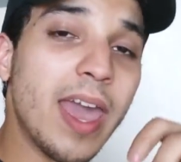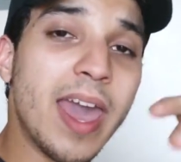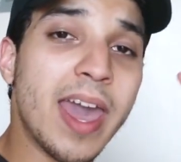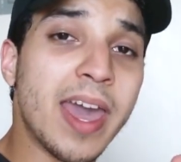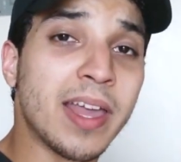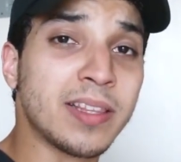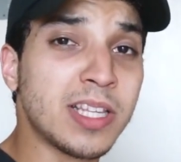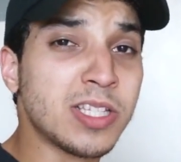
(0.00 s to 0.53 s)

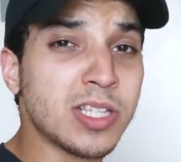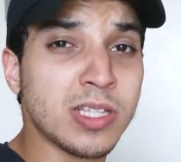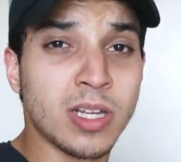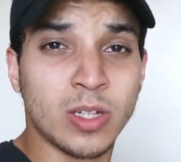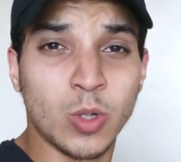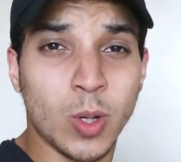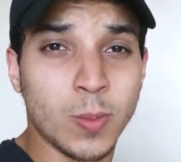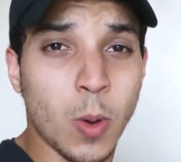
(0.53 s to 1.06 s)
And this is
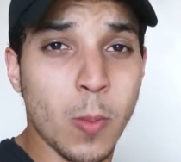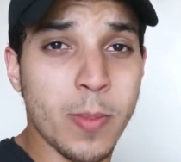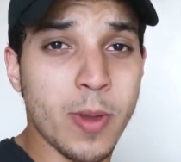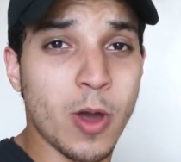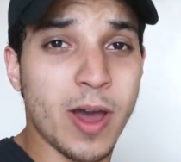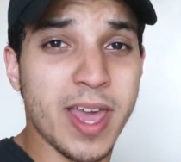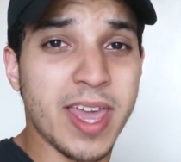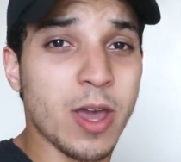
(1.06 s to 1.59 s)
a normal
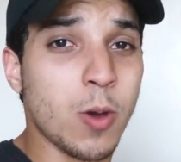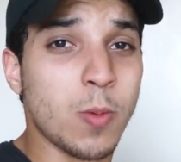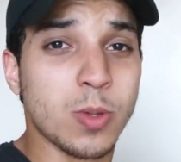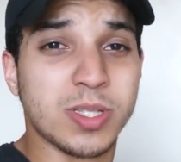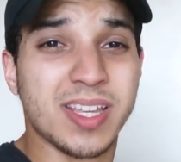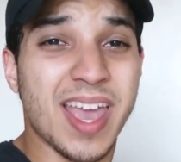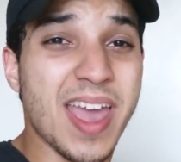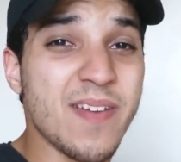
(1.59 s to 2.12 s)
meal I eat almost